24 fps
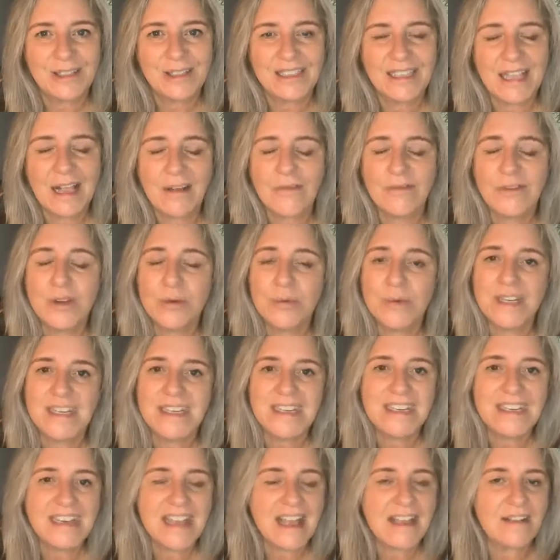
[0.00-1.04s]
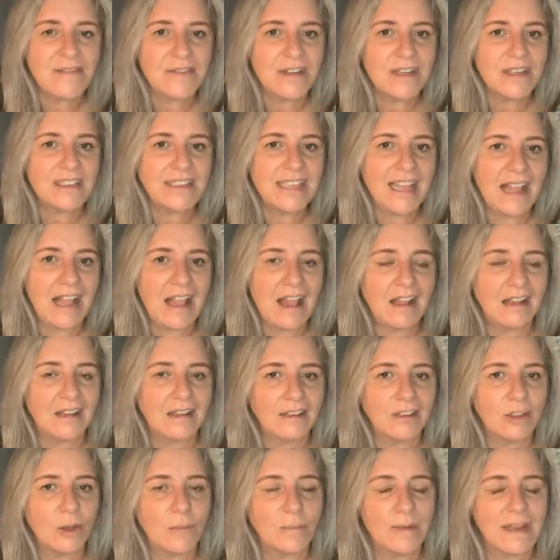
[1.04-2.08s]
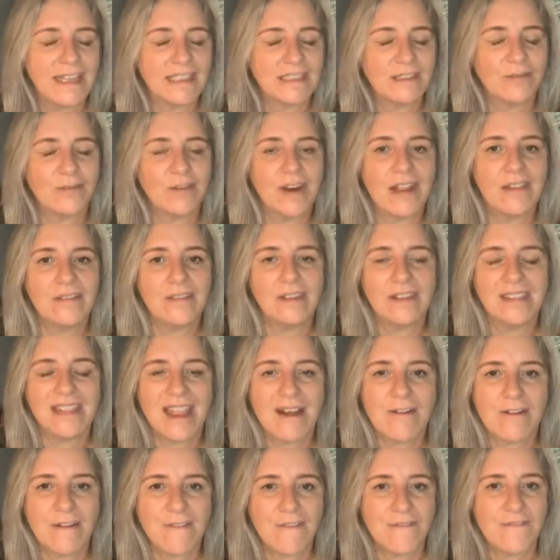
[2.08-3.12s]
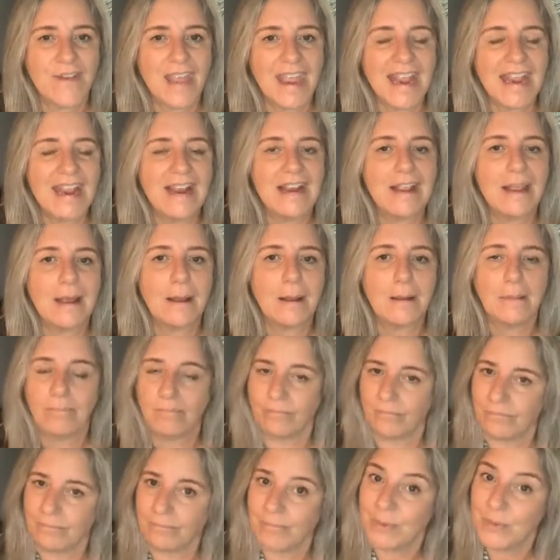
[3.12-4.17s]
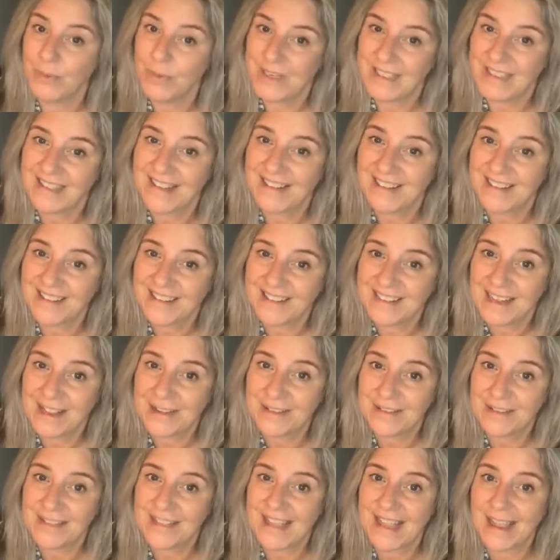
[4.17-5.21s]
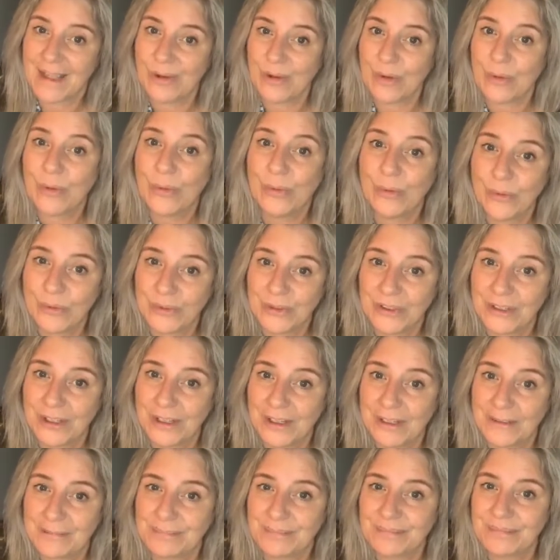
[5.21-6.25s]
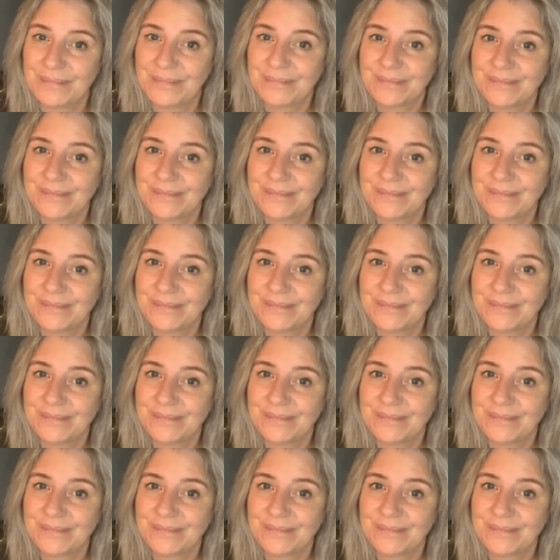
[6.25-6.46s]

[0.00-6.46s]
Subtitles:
to yourself? You would never tell your best friend that they're a failure, but we tell ourselves that all the time.